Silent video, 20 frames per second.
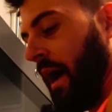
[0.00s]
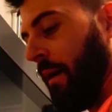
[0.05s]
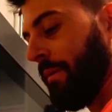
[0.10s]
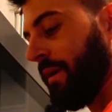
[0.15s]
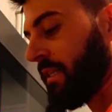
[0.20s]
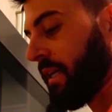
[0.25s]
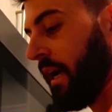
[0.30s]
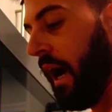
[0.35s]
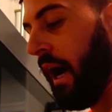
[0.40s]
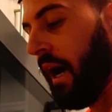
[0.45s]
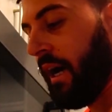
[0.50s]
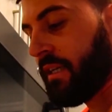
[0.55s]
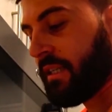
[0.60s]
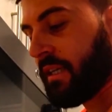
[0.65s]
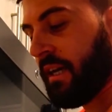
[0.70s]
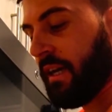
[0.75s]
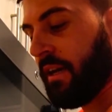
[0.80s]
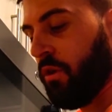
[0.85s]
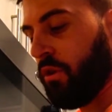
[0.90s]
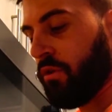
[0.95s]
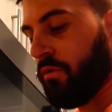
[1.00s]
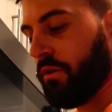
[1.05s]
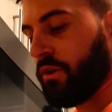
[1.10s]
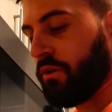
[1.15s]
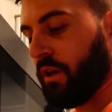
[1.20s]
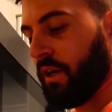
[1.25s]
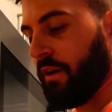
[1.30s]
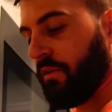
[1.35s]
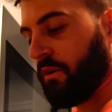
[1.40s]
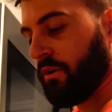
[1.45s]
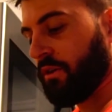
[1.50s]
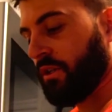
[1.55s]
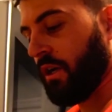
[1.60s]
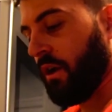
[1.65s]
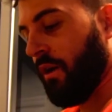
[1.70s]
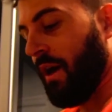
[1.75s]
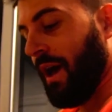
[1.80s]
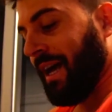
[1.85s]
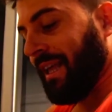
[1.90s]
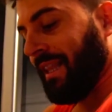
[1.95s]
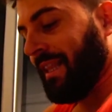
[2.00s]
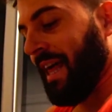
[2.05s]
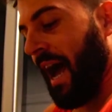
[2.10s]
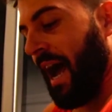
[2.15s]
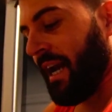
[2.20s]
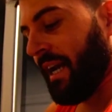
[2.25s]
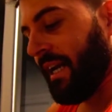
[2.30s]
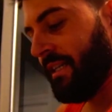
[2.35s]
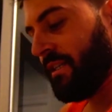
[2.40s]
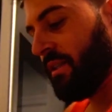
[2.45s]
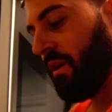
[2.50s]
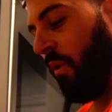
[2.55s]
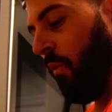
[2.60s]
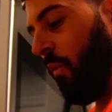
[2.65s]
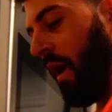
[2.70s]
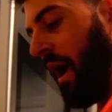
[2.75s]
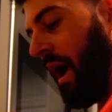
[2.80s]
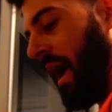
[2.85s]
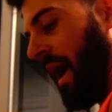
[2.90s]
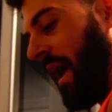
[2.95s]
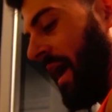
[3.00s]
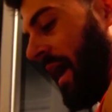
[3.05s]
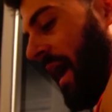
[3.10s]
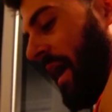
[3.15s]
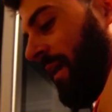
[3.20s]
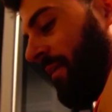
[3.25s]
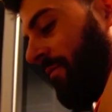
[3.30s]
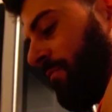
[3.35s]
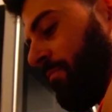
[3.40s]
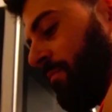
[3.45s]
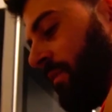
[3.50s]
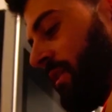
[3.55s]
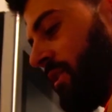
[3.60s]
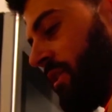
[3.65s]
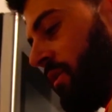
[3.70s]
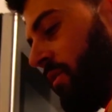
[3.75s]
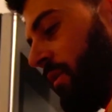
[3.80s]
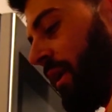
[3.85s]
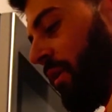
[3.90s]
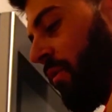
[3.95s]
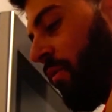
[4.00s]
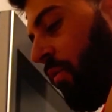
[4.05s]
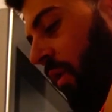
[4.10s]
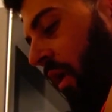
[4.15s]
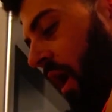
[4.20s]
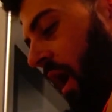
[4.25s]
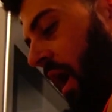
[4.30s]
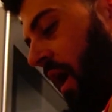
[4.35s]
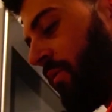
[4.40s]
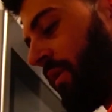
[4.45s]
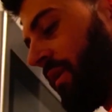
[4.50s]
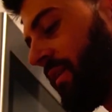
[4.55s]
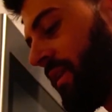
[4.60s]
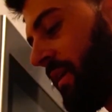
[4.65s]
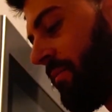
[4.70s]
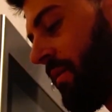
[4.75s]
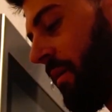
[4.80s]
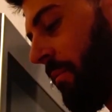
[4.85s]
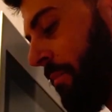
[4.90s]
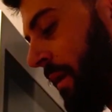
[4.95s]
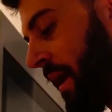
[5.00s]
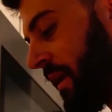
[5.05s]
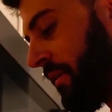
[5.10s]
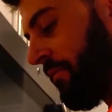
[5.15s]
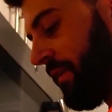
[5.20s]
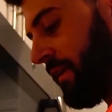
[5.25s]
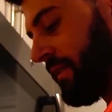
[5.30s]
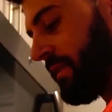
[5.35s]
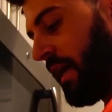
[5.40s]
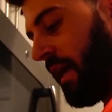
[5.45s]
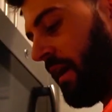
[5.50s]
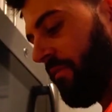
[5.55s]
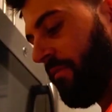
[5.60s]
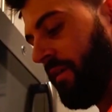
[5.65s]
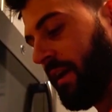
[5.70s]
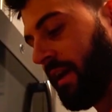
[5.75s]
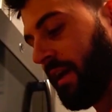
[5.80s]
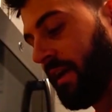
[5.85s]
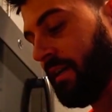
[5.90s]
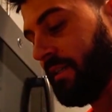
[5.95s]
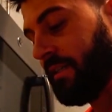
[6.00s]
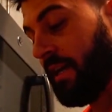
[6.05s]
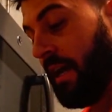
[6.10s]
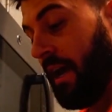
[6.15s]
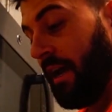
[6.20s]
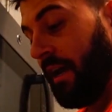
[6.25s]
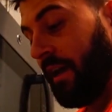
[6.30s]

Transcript: He's a husky golden retriever, so that is why I've been doing raw with him, the benefits of it, because